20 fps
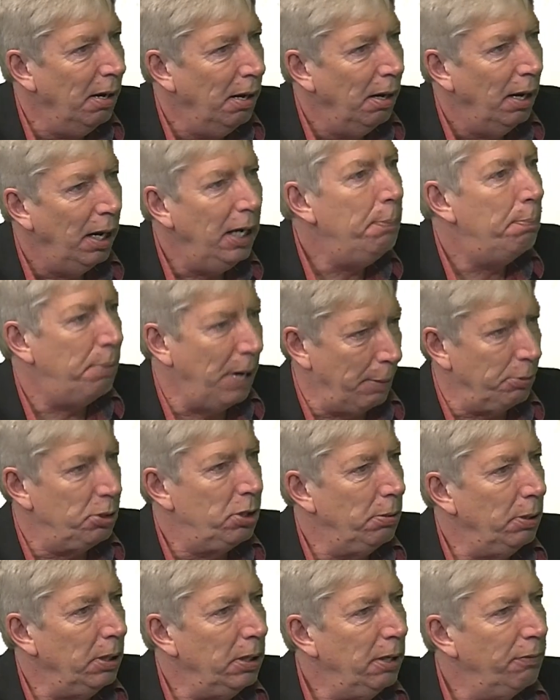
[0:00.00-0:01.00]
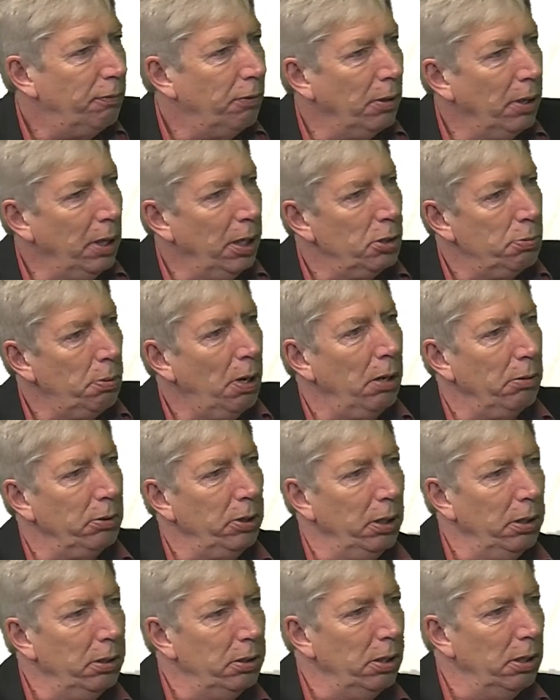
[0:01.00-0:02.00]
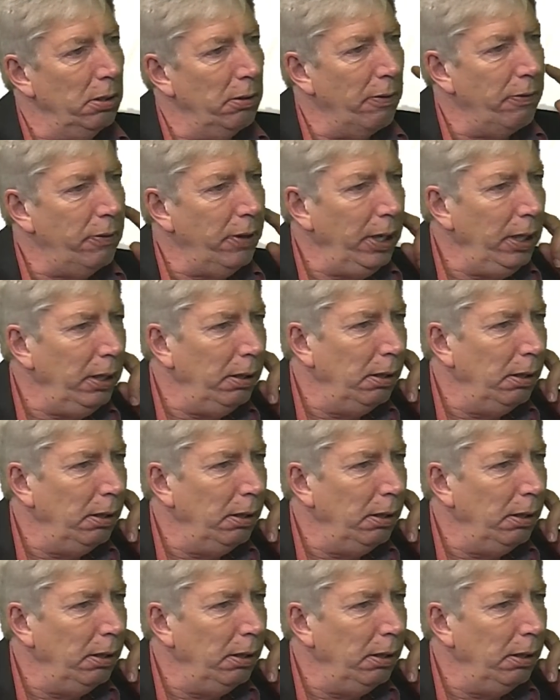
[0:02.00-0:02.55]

he perhaps do it differently as well. Do you not think?